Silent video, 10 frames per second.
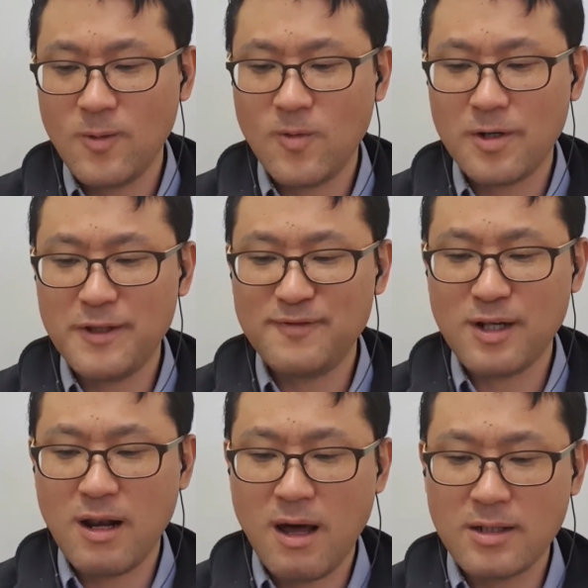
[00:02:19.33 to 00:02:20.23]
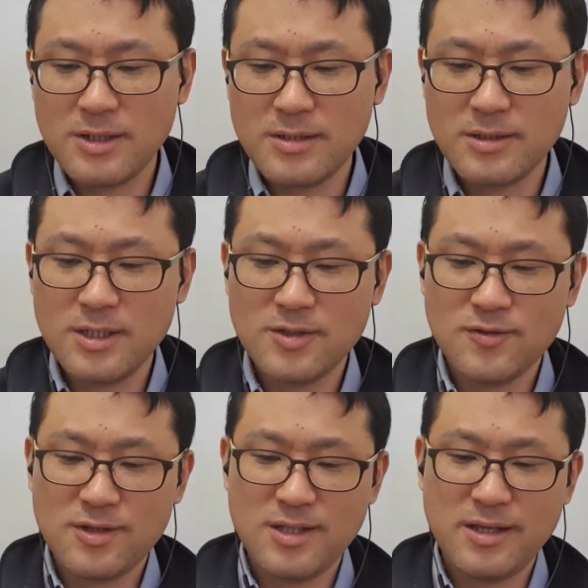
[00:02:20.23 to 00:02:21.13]
or even loaded into
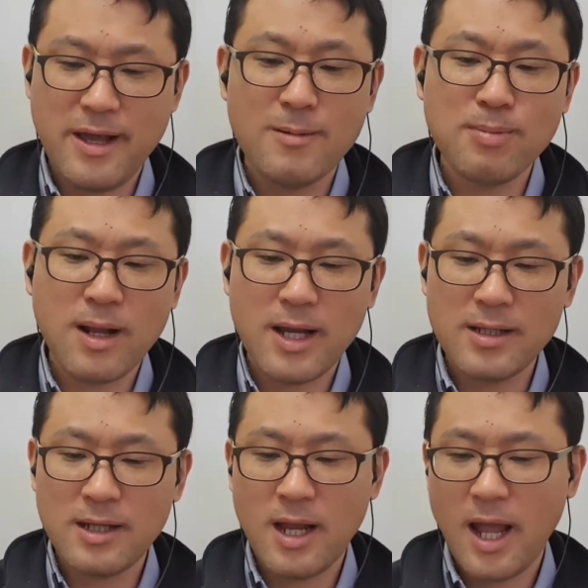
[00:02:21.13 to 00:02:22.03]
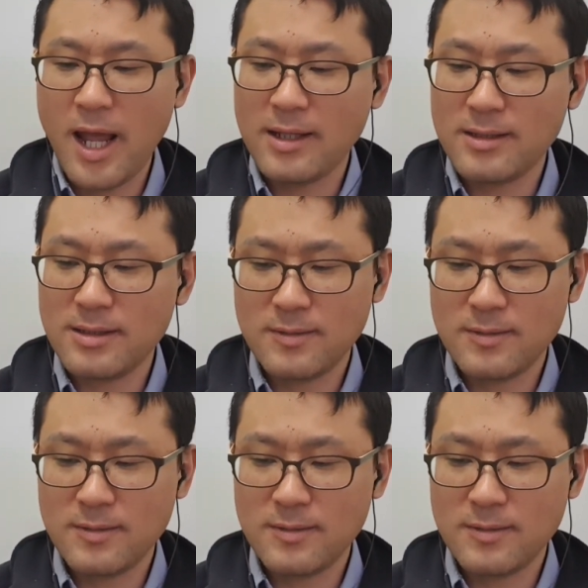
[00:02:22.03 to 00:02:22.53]
the airplane at